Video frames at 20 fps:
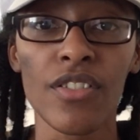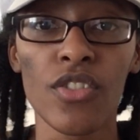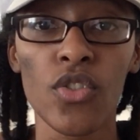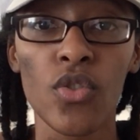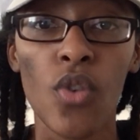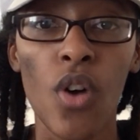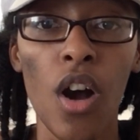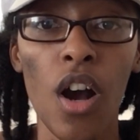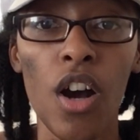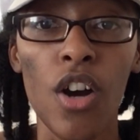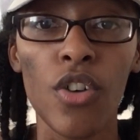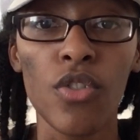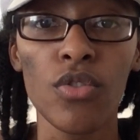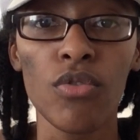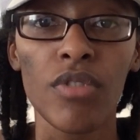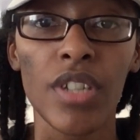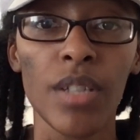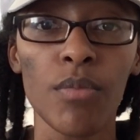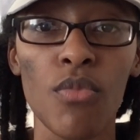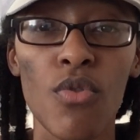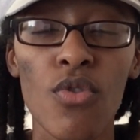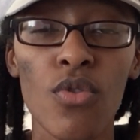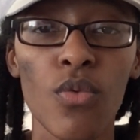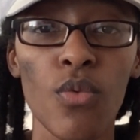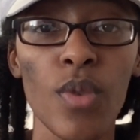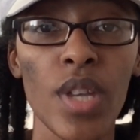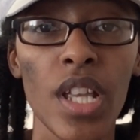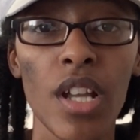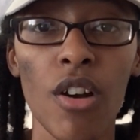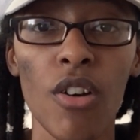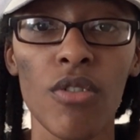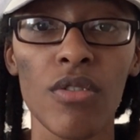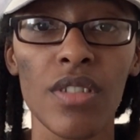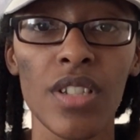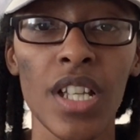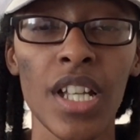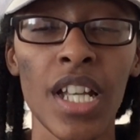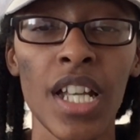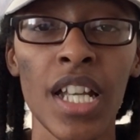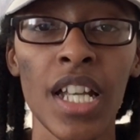So how do they both weigh
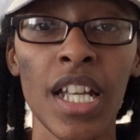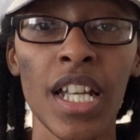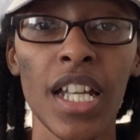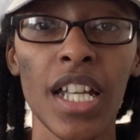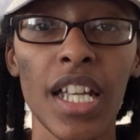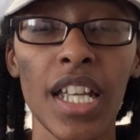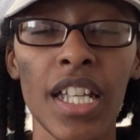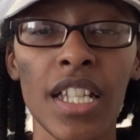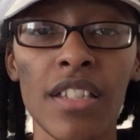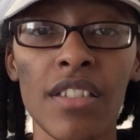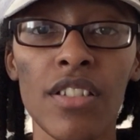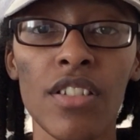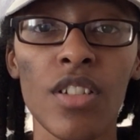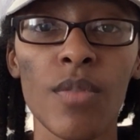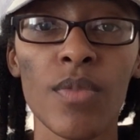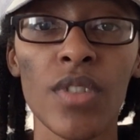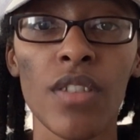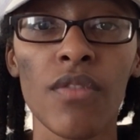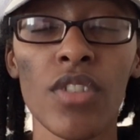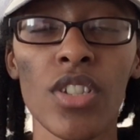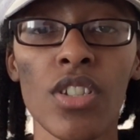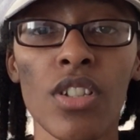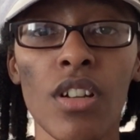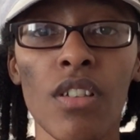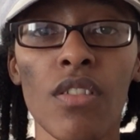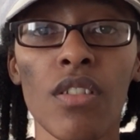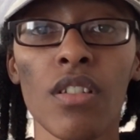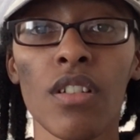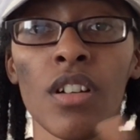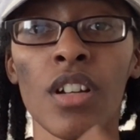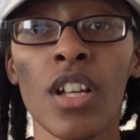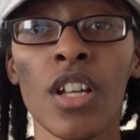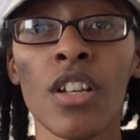out in terms of each other?